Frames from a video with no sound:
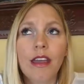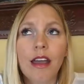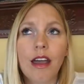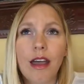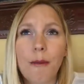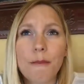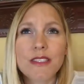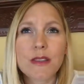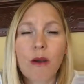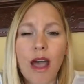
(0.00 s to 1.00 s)
so
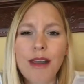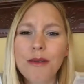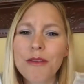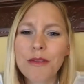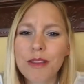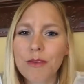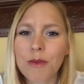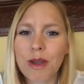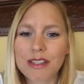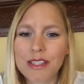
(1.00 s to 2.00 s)
I don't know if any of you
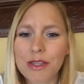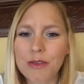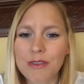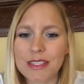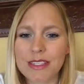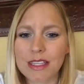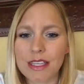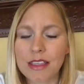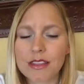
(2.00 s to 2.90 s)
watch QVC.